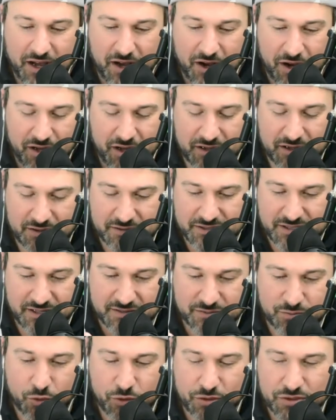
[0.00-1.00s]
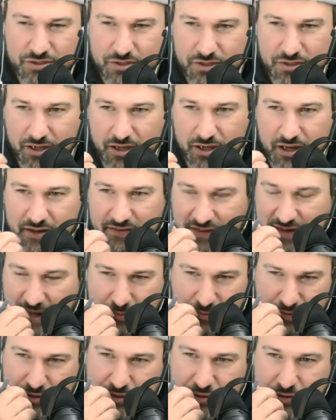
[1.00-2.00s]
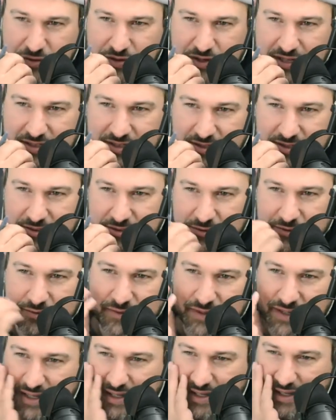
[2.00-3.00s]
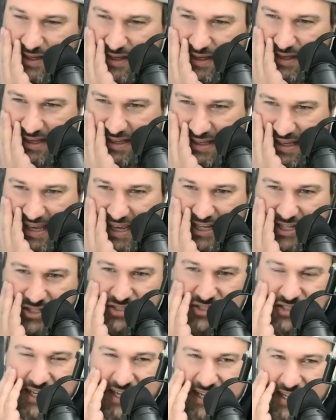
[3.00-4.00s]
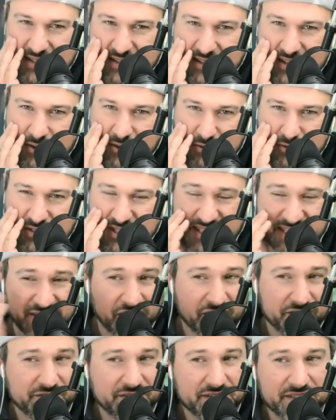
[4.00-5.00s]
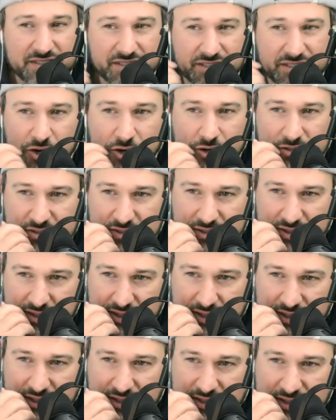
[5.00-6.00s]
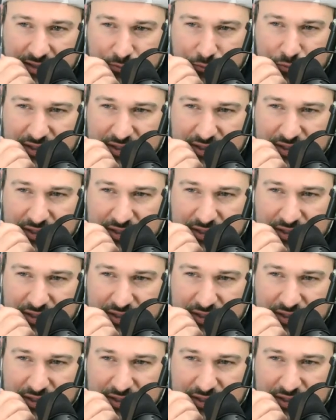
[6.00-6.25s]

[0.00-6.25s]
all ourselves more of an opportunity to engage in those and often it's the arts that can can